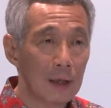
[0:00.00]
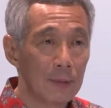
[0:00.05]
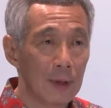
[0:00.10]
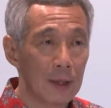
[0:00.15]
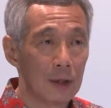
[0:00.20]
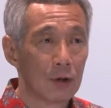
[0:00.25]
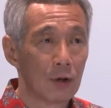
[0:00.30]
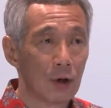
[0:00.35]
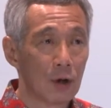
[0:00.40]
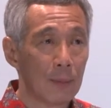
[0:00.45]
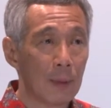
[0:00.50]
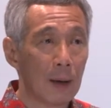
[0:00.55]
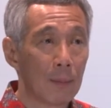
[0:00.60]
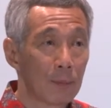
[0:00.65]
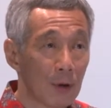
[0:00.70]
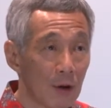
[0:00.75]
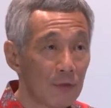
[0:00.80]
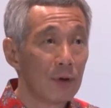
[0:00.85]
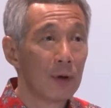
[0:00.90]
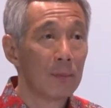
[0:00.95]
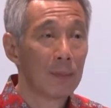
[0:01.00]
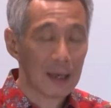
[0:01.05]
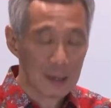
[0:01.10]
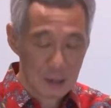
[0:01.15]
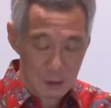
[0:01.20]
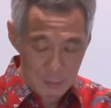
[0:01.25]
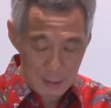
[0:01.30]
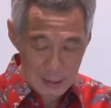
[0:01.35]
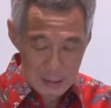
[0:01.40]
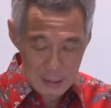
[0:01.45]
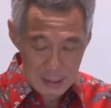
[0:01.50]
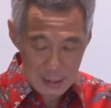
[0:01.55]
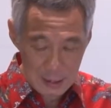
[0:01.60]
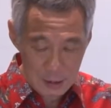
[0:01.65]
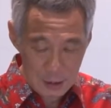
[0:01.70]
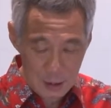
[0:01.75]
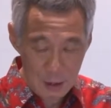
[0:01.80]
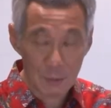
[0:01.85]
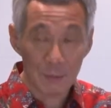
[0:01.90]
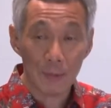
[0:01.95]
when you talk about profit
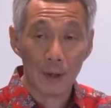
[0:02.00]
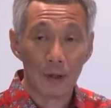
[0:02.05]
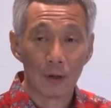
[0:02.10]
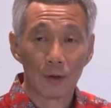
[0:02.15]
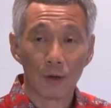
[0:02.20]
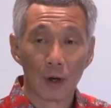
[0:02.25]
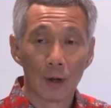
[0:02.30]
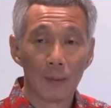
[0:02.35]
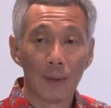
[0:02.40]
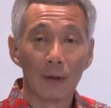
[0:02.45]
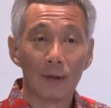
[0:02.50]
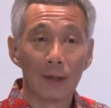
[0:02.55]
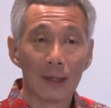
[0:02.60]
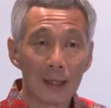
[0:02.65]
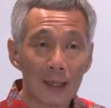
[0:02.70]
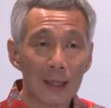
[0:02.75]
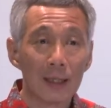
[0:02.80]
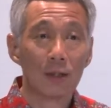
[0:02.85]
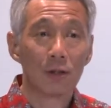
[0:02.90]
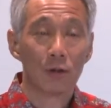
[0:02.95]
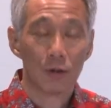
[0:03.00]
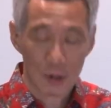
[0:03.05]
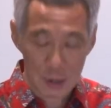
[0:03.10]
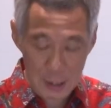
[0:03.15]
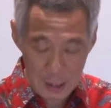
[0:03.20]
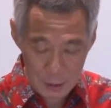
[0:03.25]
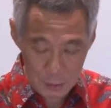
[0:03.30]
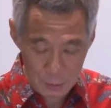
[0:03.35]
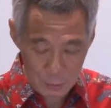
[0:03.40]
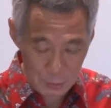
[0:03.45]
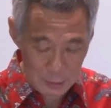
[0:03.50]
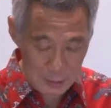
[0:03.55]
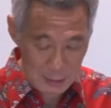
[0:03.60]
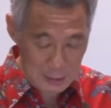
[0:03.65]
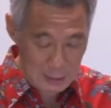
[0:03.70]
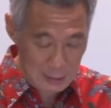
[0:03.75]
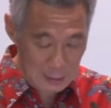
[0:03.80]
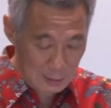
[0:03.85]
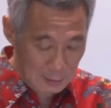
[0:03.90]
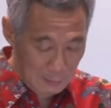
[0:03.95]
maximization, when you talk about returns to
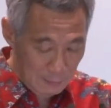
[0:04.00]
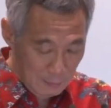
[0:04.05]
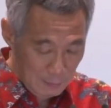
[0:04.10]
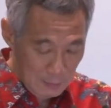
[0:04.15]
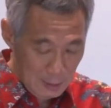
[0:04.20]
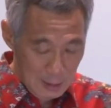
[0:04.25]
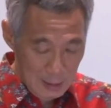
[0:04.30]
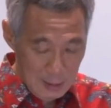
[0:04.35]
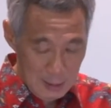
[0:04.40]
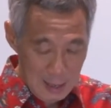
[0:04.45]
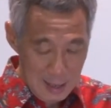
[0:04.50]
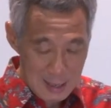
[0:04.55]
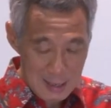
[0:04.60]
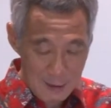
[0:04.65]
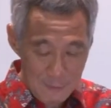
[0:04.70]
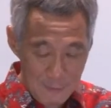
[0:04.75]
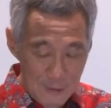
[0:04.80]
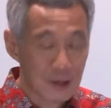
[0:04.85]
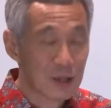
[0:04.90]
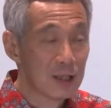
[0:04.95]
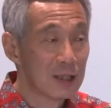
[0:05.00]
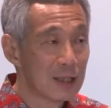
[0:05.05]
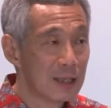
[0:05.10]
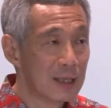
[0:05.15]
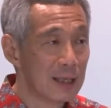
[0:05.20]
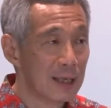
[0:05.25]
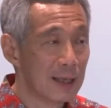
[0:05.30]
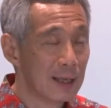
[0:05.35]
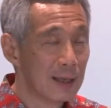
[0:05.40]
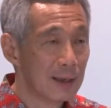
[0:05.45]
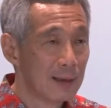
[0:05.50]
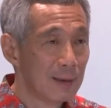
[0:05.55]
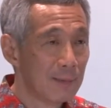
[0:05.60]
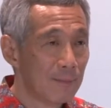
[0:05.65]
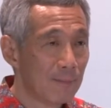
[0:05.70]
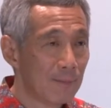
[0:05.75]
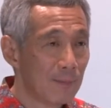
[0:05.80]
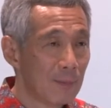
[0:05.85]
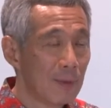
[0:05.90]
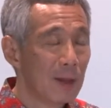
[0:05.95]
shareholders and efficiency,
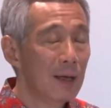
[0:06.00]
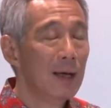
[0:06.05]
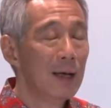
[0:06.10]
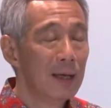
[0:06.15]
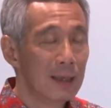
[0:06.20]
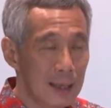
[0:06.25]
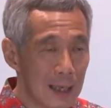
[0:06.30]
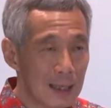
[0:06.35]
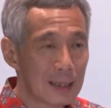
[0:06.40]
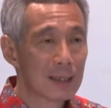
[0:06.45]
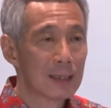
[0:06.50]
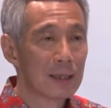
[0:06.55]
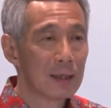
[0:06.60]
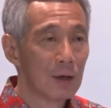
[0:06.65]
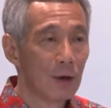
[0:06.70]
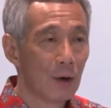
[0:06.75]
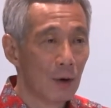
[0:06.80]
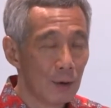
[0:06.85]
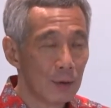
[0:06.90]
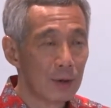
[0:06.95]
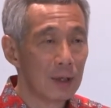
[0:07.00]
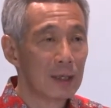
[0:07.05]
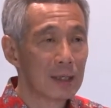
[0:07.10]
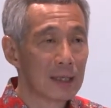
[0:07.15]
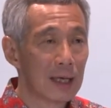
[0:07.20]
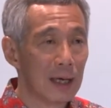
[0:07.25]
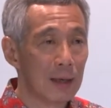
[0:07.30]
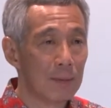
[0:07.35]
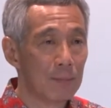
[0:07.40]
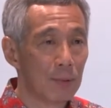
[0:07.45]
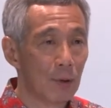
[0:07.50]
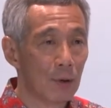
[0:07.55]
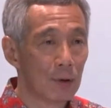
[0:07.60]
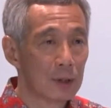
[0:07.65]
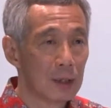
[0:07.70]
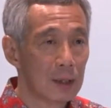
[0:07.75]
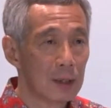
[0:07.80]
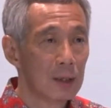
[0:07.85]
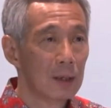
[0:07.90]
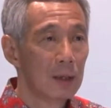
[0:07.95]
yes, all these are
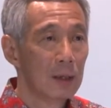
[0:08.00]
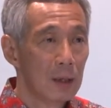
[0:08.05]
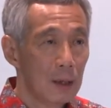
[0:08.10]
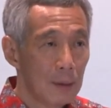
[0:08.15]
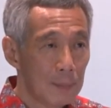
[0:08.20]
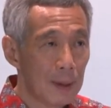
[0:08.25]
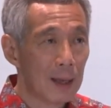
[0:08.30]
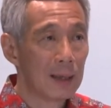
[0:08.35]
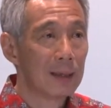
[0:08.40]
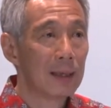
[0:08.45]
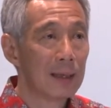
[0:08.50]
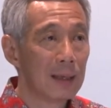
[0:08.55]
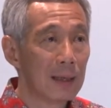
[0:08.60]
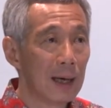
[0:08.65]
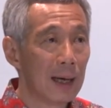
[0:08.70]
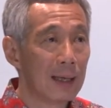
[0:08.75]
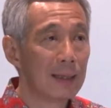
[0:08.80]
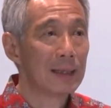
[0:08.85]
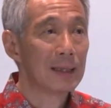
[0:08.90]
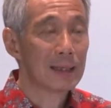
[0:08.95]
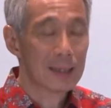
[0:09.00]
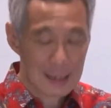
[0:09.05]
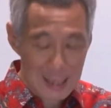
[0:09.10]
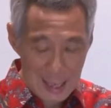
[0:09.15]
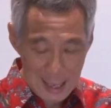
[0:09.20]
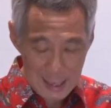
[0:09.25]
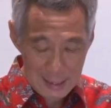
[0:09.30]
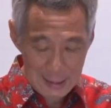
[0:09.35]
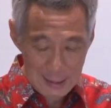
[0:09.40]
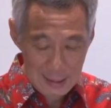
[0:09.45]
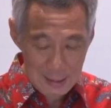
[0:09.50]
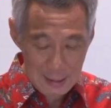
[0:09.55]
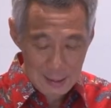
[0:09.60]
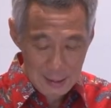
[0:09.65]
important, but understand